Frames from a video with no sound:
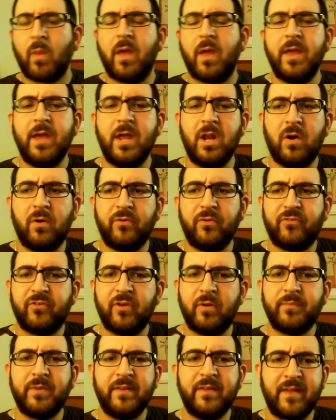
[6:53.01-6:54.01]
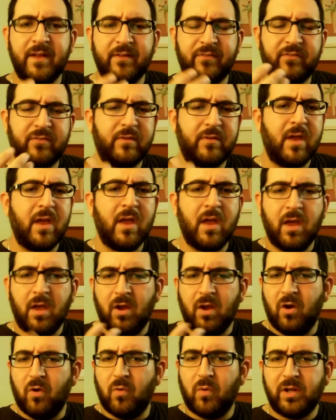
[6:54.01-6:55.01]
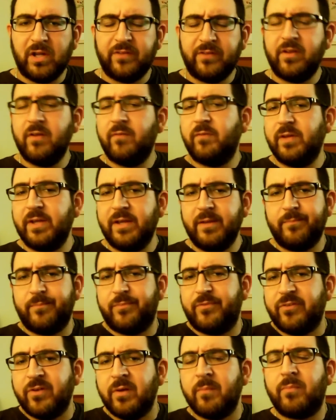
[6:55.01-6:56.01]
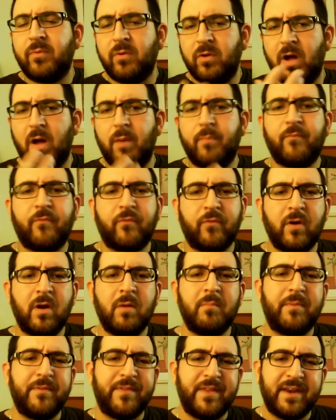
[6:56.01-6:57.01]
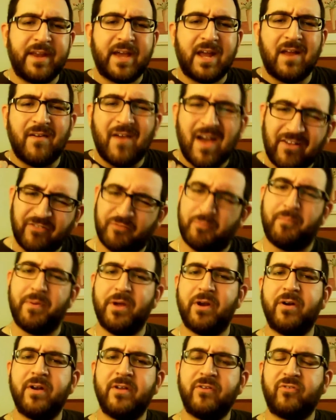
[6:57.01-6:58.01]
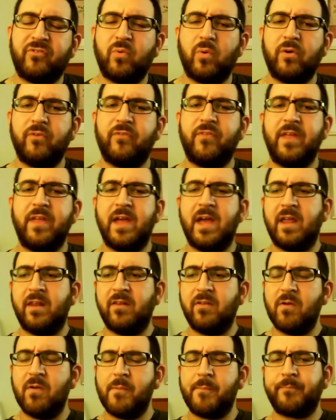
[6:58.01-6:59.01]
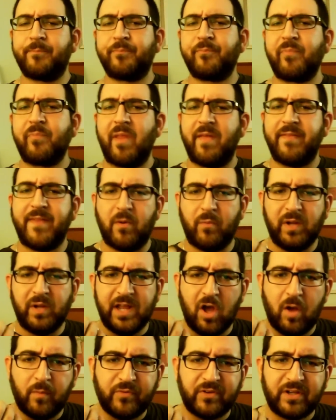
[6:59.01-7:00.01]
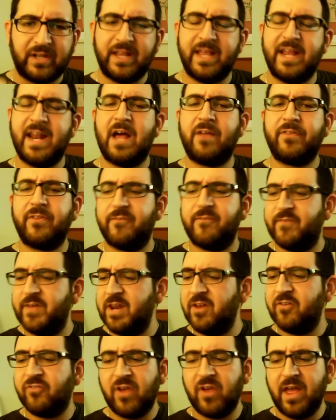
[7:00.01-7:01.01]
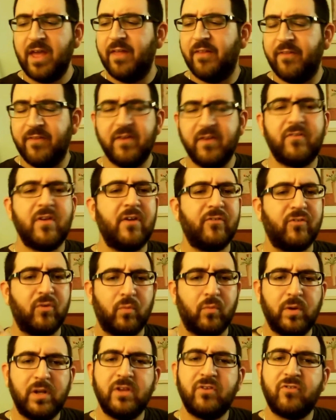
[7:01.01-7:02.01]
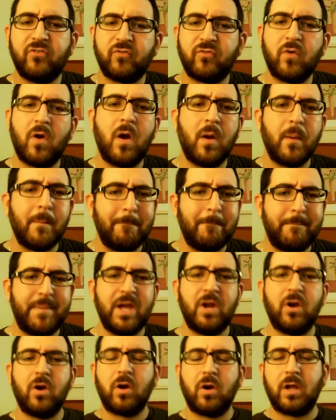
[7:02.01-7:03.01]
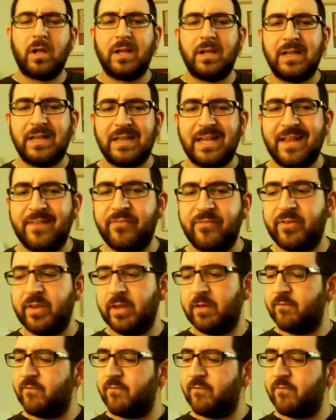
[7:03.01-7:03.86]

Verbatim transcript: you know, something that's relatively simple up front, but then kind of has bitterness towards the end that really helps clean out the finish. This has a really strong bitter cleansing